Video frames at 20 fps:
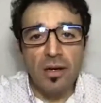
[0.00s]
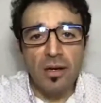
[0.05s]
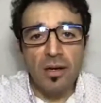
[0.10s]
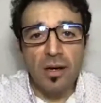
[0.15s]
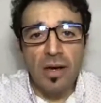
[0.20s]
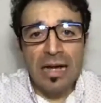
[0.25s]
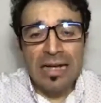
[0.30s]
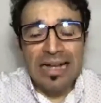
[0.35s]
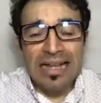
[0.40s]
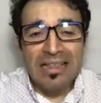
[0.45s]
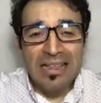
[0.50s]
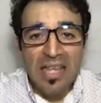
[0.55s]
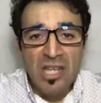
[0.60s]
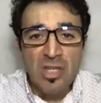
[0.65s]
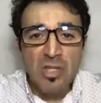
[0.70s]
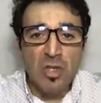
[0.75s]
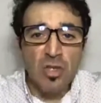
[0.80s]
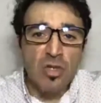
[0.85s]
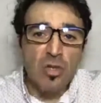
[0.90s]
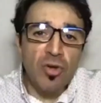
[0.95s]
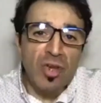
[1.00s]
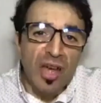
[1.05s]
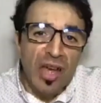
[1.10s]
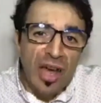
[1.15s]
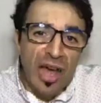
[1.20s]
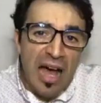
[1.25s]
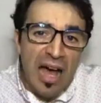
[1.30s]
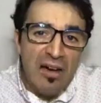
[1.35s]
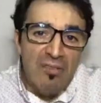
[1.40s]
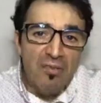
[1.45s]
and attention you can
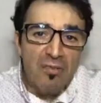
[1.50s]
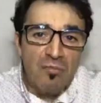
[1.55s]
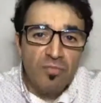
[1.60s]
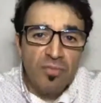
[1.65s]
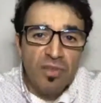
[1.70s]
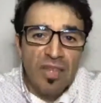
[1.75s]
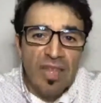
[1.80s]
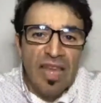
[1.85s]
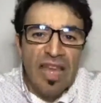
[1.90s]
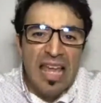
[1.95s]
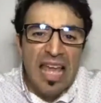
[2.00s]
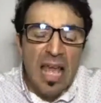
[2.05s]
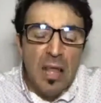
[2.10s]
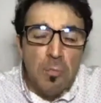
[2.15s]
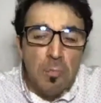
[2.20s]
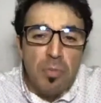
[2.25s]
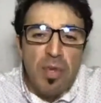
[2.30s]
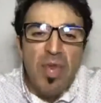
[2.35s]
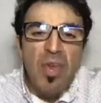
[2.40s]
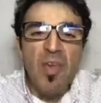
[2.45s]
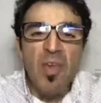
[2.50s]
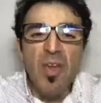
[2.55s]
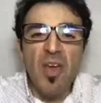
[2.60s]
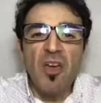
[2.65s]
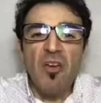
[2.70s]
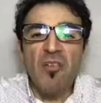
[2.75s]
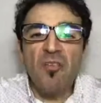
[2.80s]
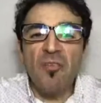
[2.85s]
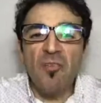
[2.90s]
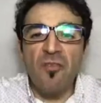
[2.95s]
have, can be
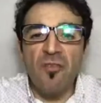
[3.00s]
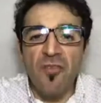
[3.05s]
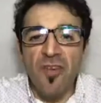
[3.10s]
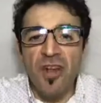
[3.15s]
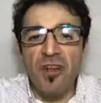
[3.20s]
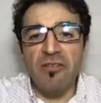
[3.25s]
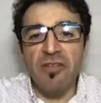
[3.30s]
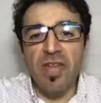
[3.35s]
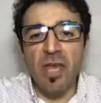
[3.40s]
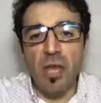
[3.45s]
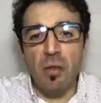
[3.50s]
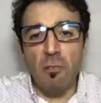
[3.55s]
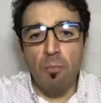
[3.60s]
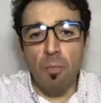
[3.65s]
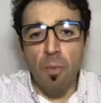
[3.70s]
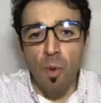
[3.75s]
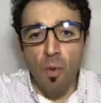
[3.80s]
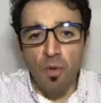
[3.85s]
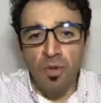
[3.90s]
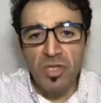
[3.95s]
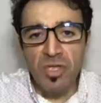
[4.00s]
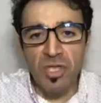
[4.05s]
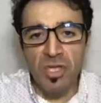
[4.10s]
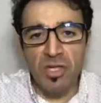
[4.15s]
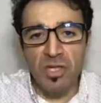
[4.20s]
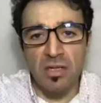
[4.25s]
very imposing.